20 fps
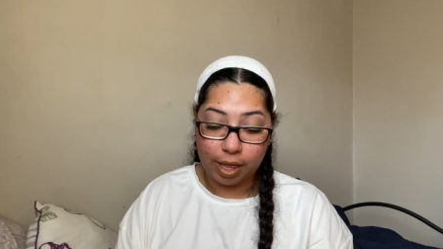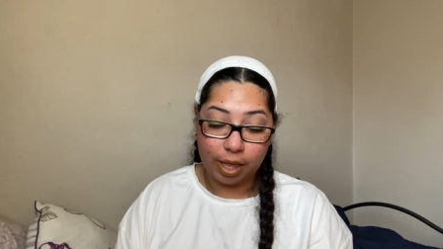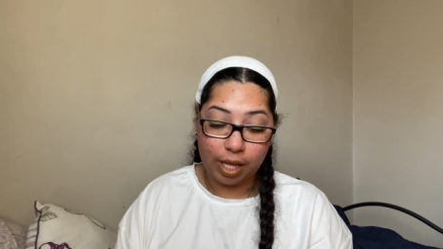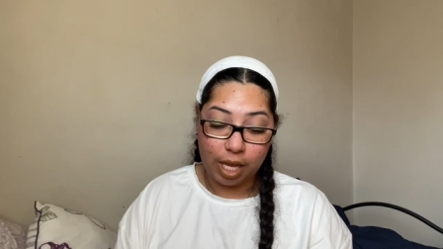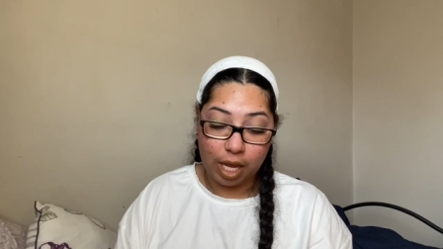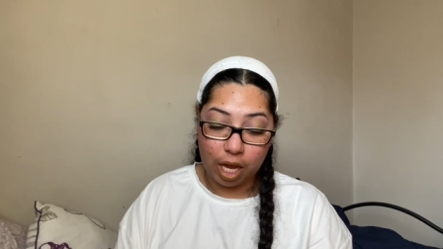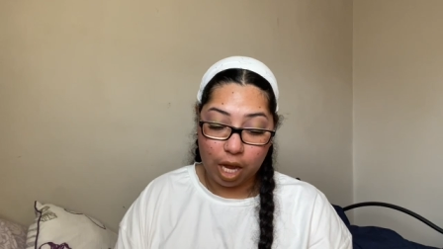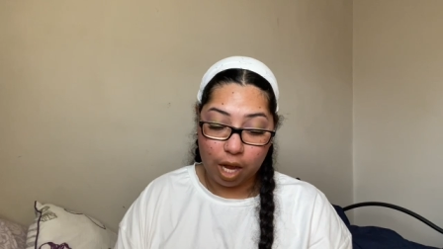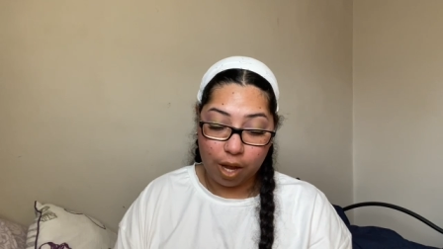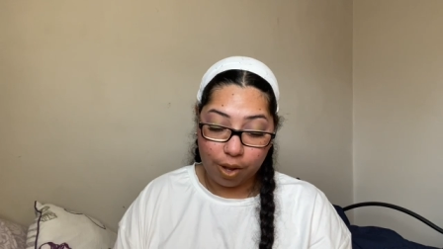the
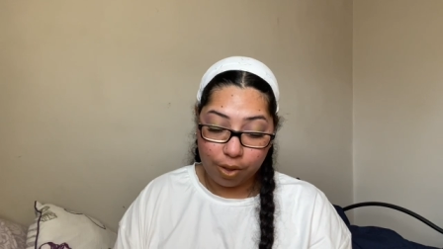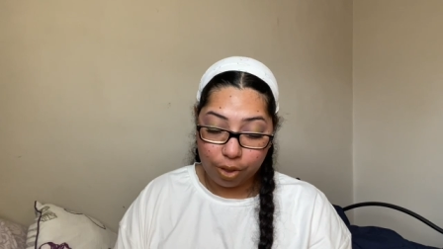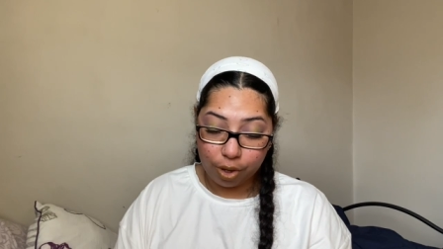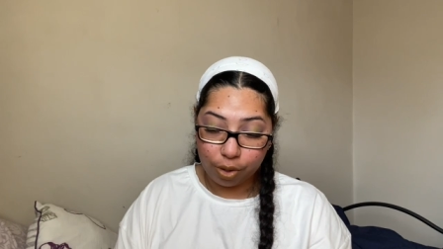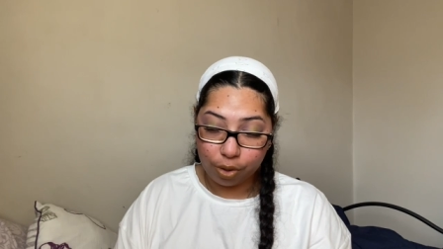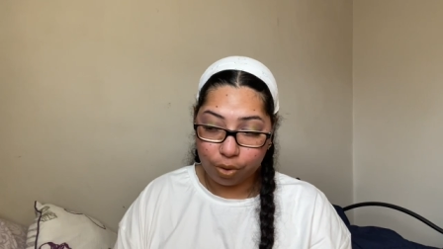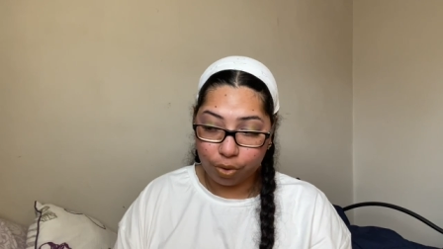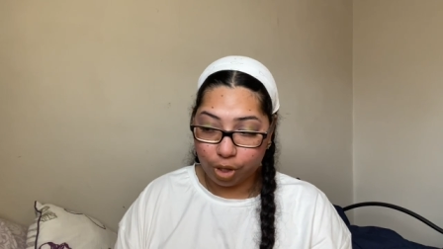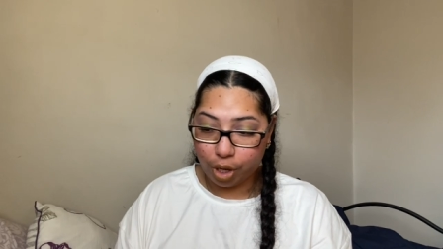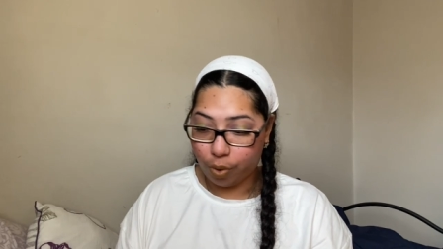other
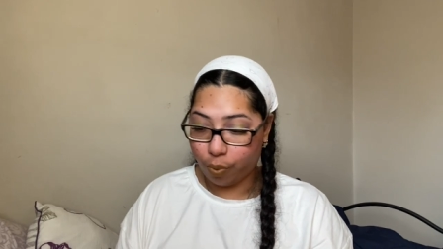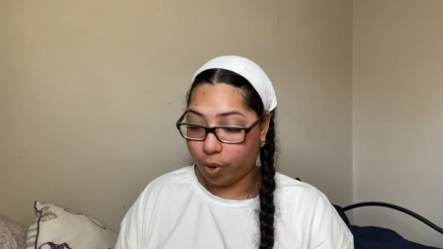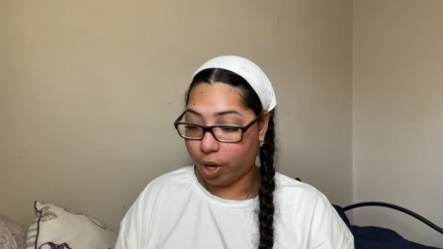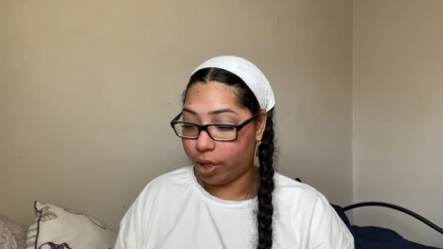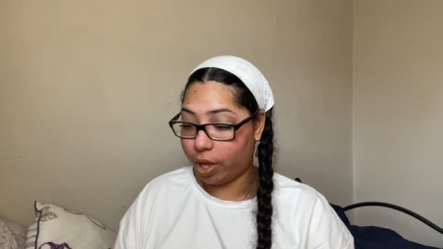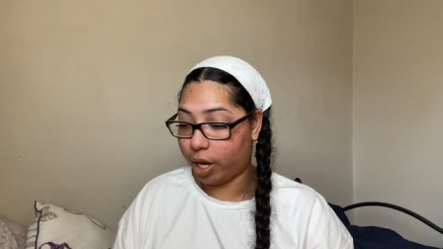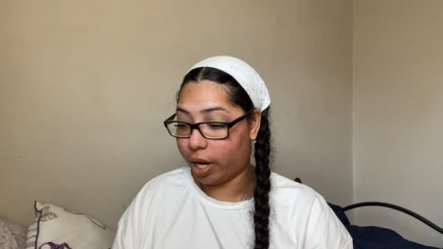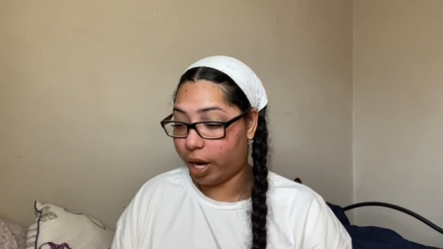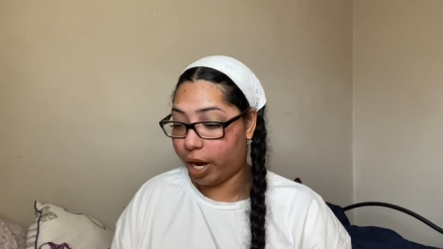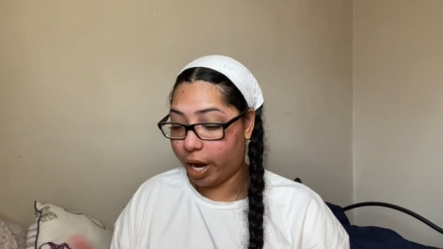green one
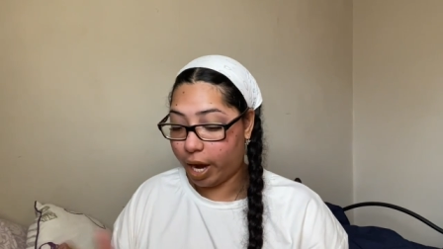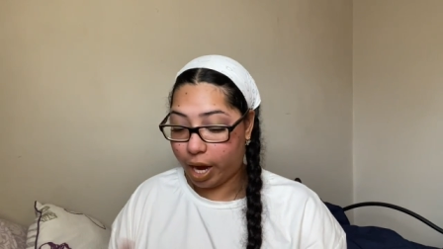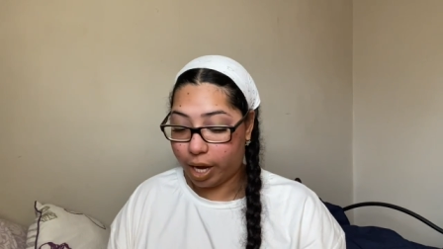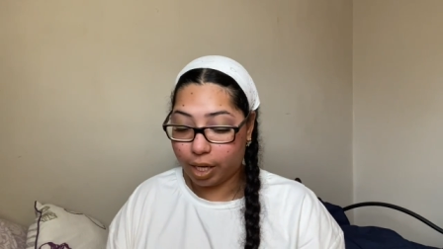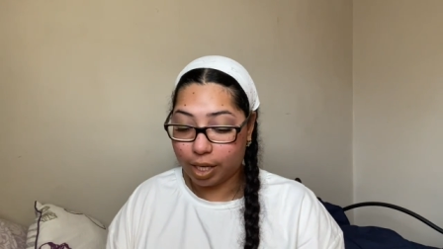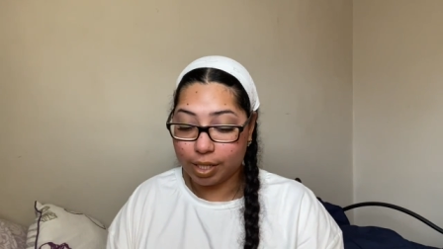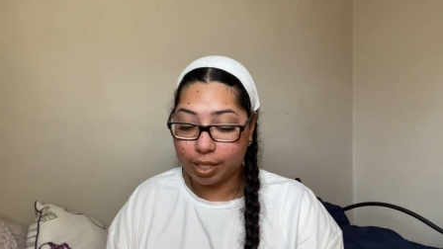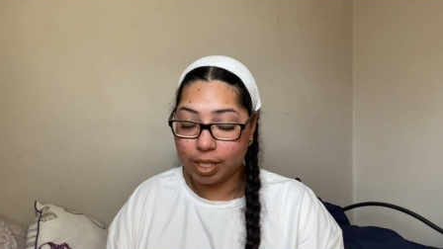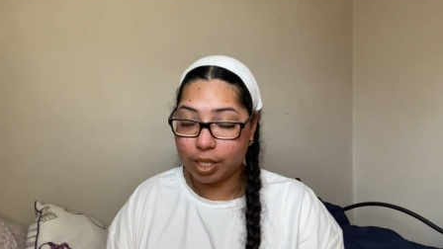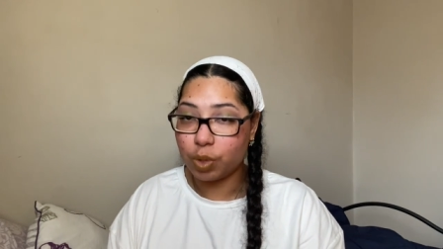that I had,
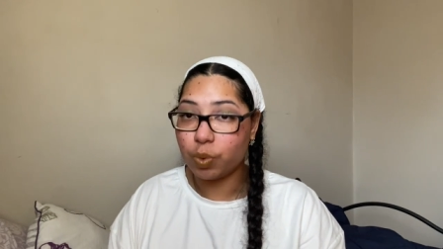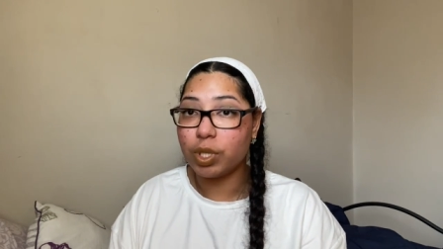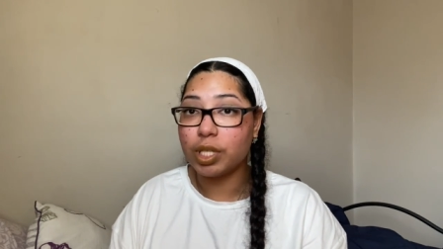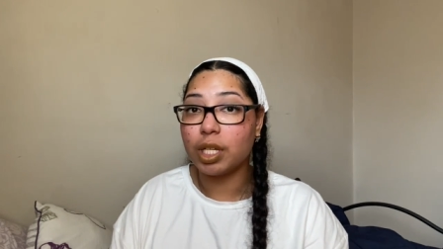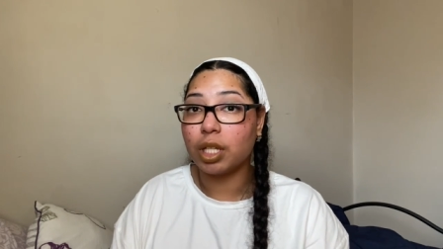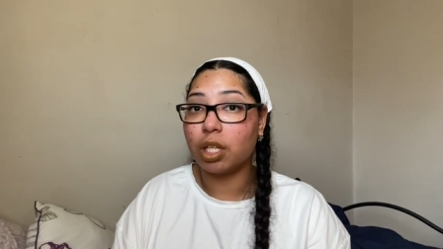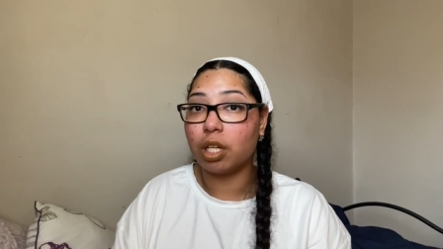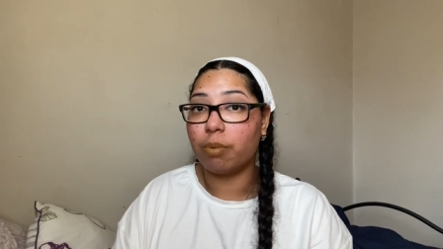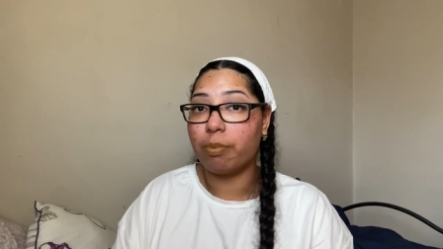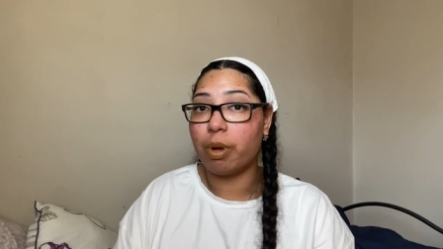because this one's a
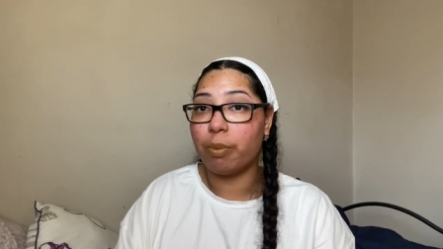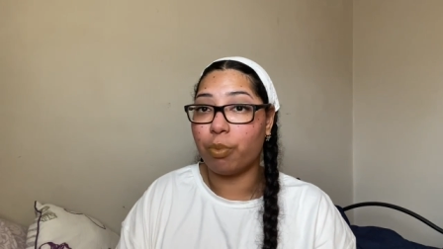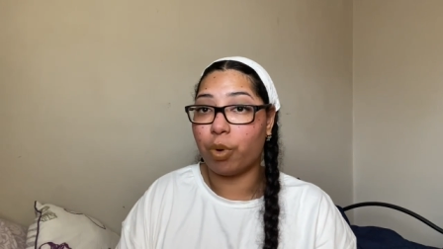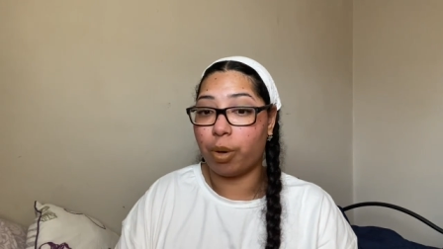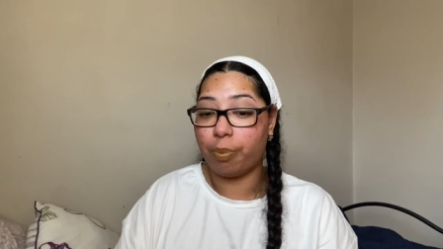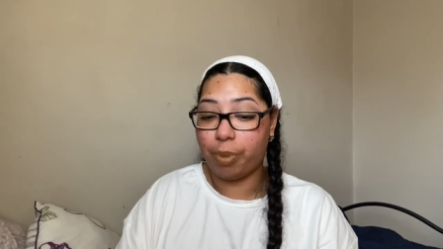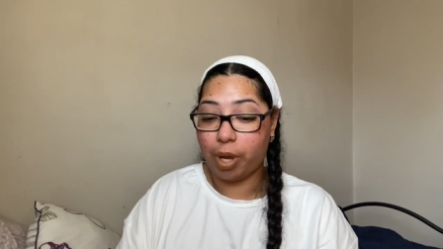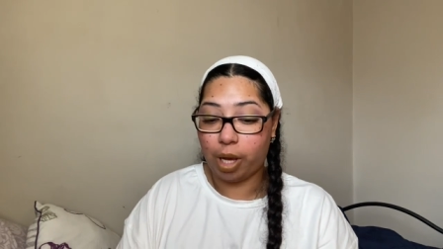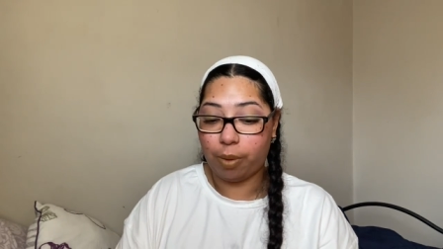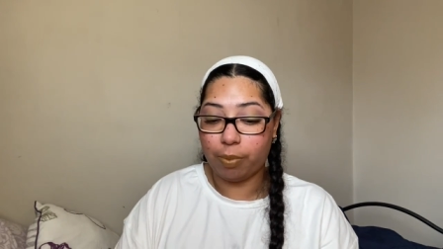little bit more
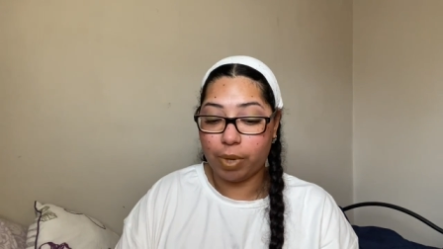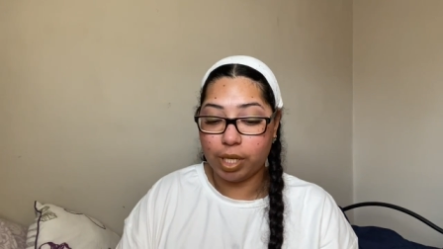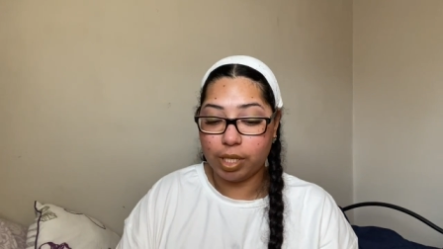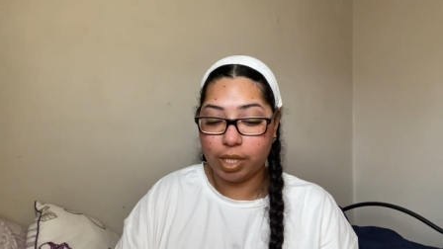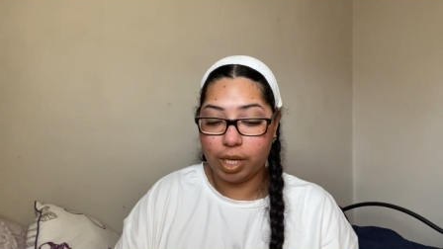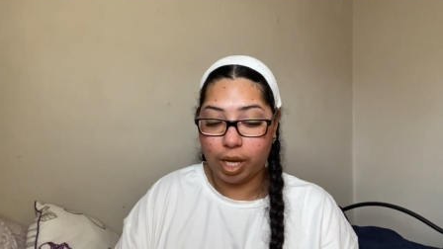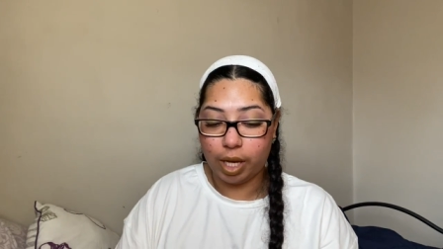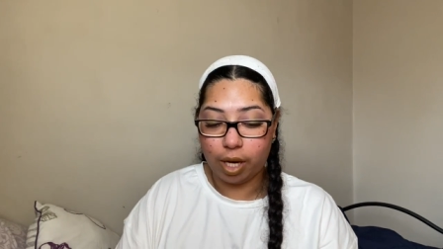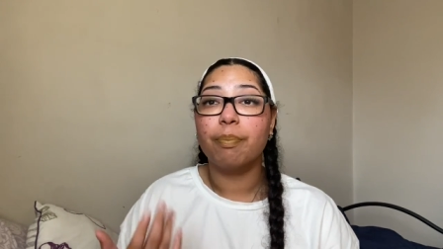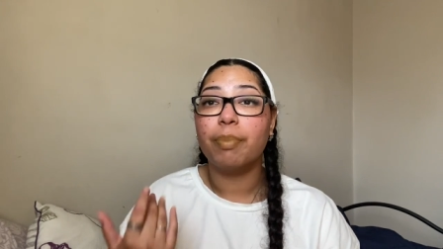pigmented.